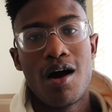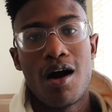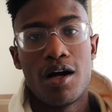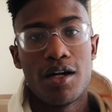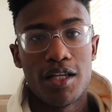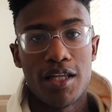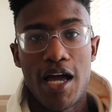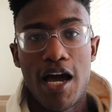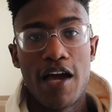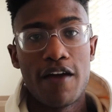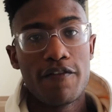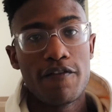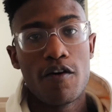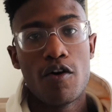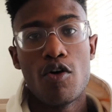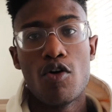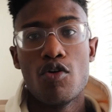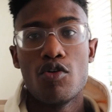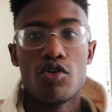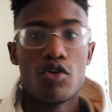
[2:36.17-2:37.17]
on an
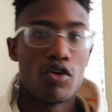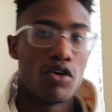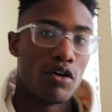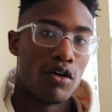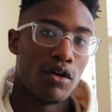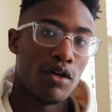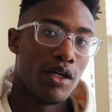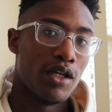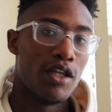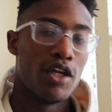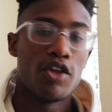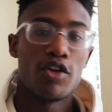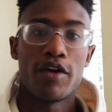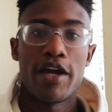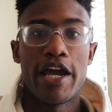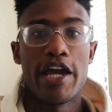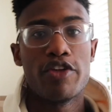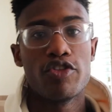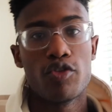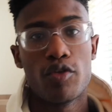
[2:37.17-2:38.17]
iPhone or another
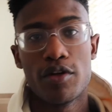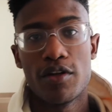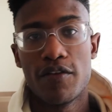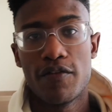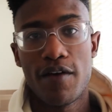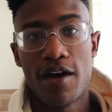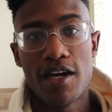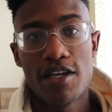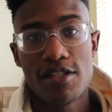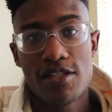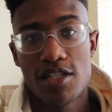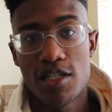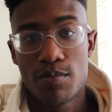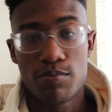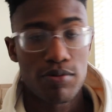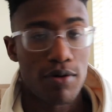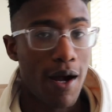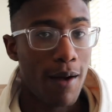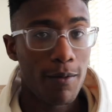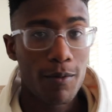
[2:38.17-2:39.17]
Android device is
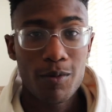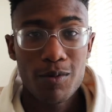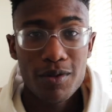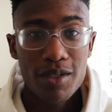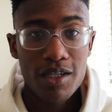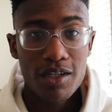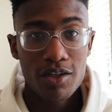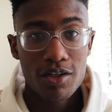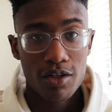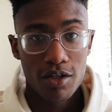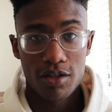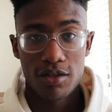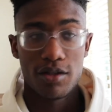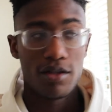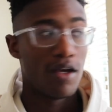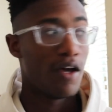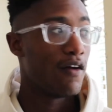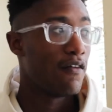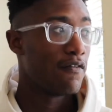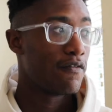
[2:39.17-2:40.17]
probably good
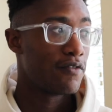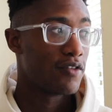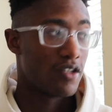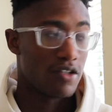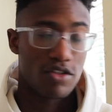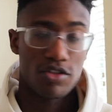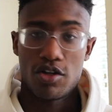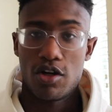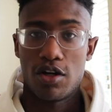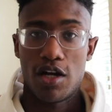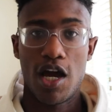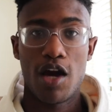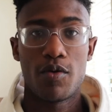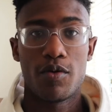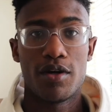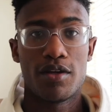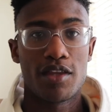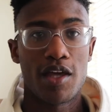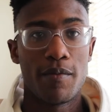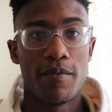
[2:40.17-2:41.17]
enough to start out with.